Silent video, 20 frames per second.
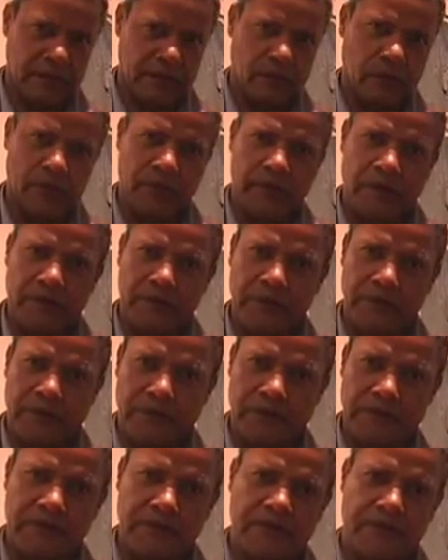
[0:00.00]
where you
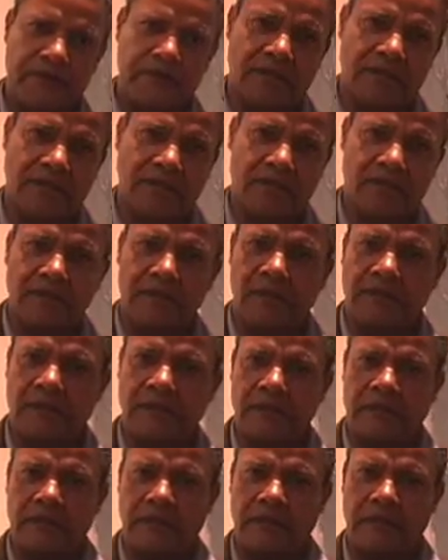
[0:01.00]
could see
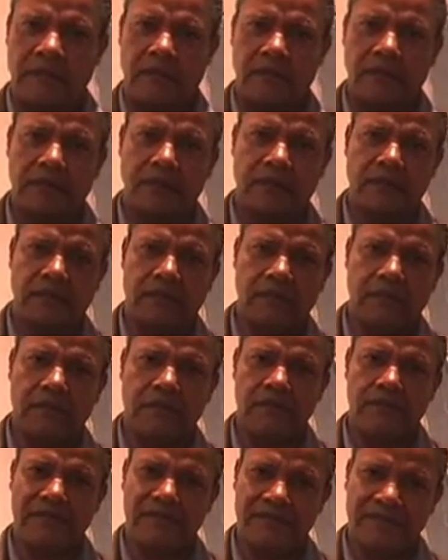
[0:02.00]

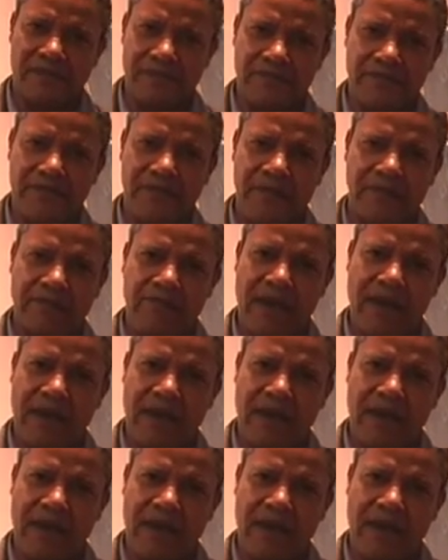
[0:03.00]
something